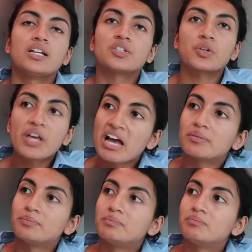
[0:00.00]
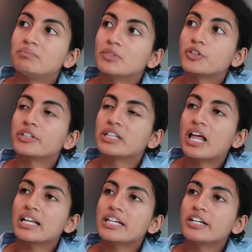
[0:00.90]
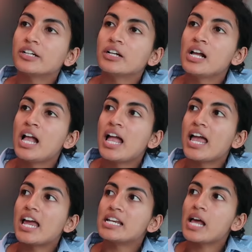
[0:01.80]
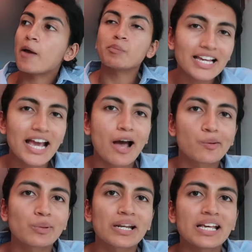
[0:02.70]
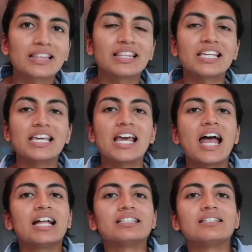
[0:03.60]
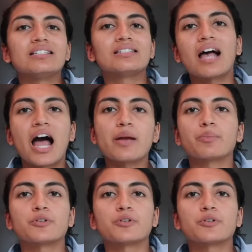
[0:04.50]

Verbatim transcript: So yeah, learning a lot here and I like how I'm getting the design